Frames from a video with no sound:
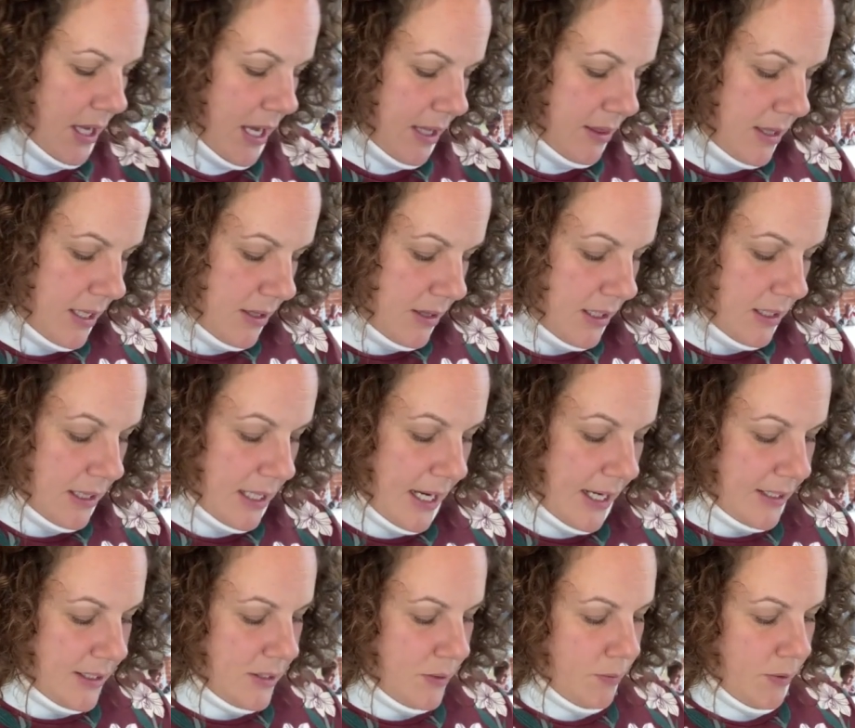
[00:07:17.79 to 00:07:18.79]
And then the
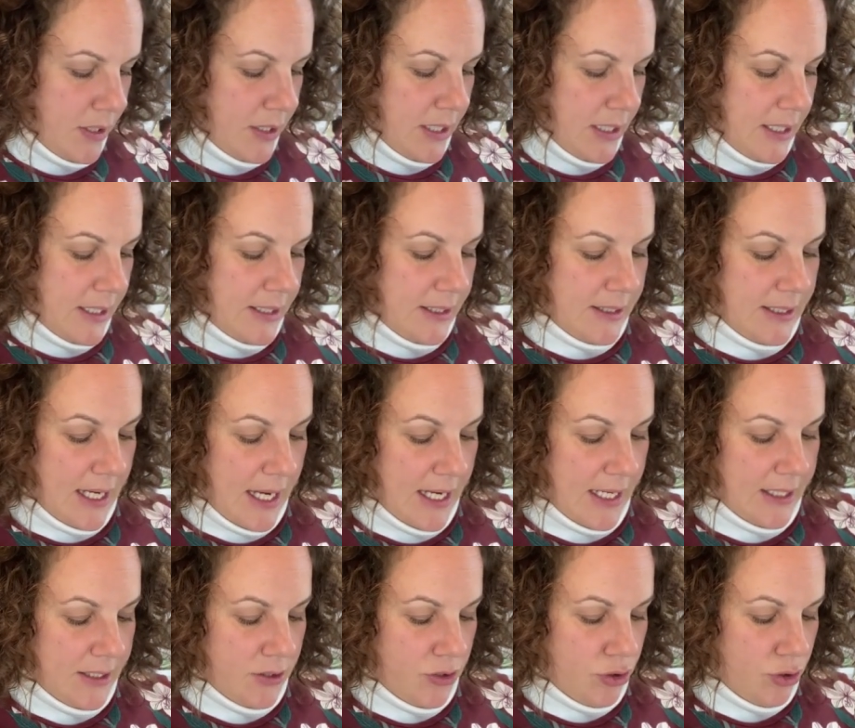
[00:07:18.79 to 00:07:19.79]
last one is
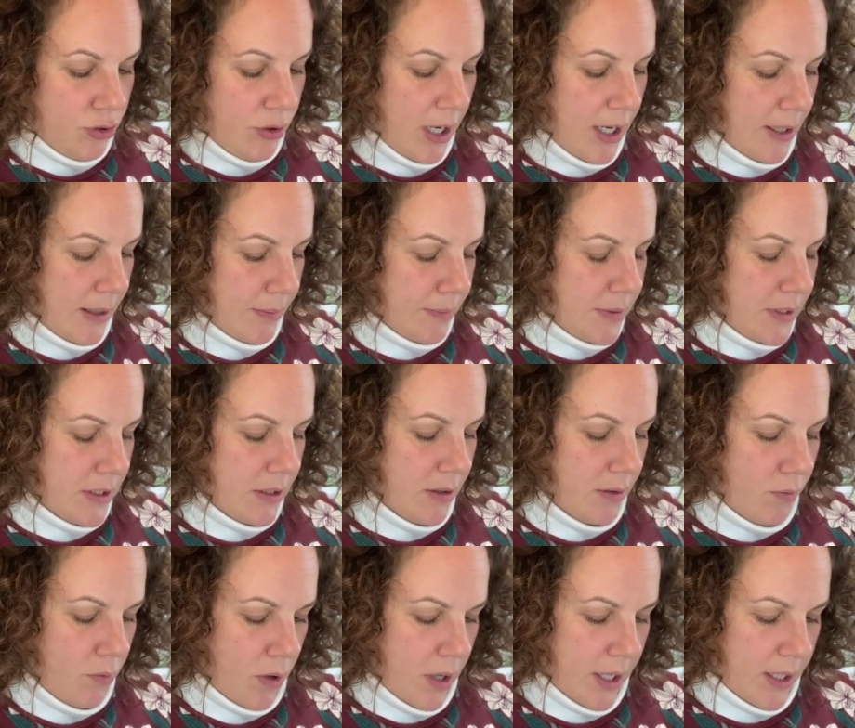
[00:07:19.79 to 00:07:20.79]
a striped
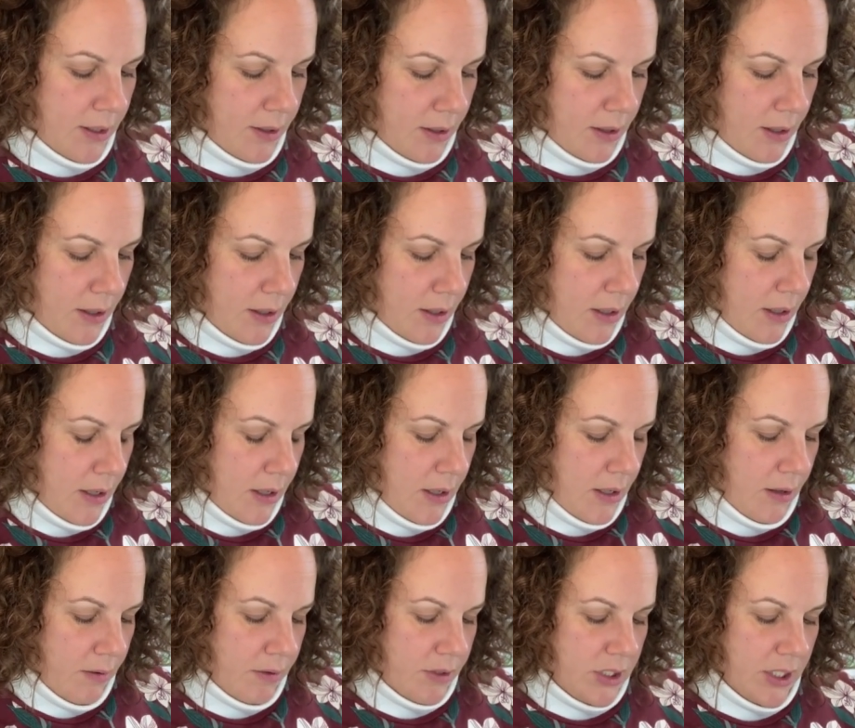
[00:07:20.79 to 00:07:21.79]
one,
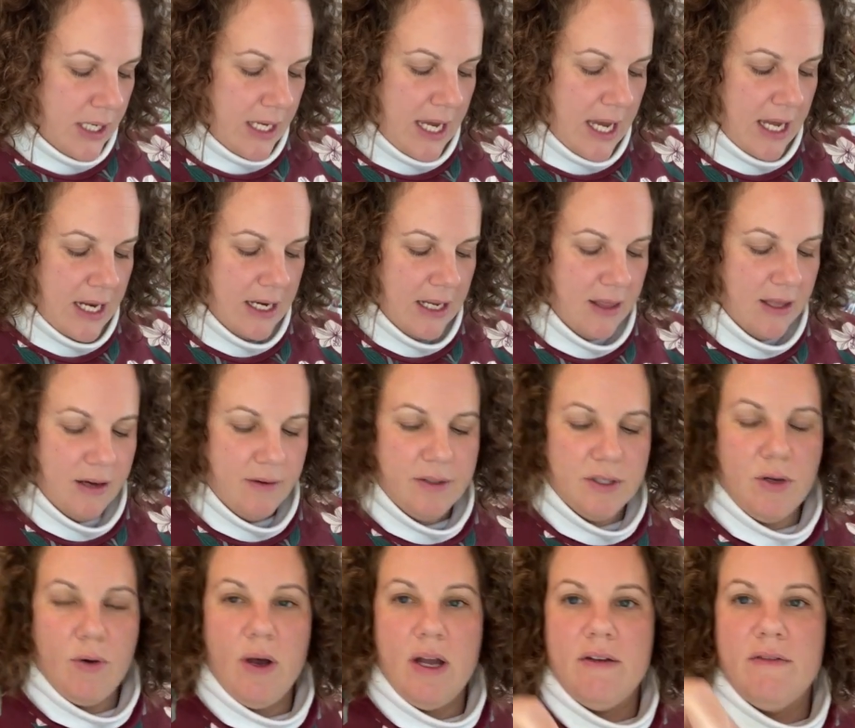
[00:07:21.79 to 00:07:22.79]
which again I thought was
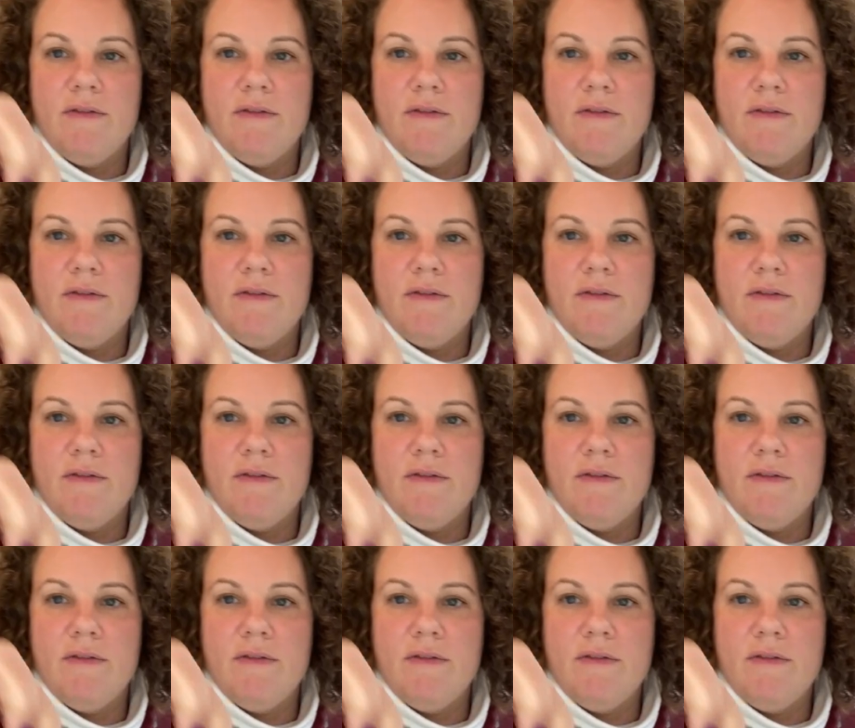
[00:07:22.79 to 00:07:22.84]
quite